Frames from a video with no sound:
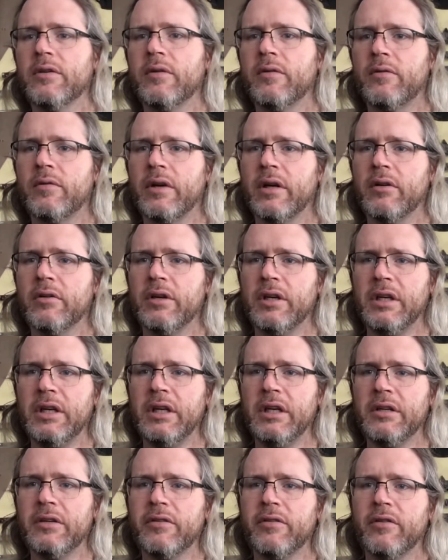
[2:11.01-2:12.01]
round in
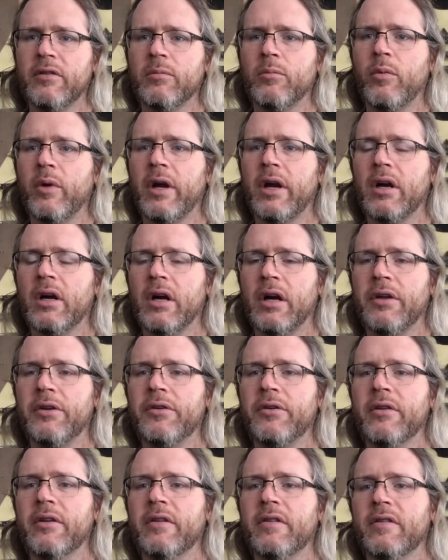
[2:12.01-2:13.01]
here somewhere
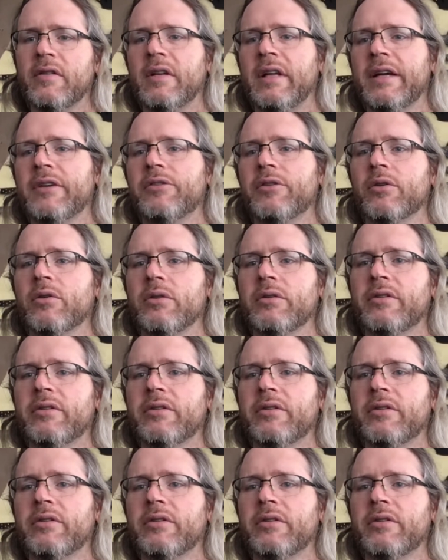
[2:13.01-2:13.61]
under this electrical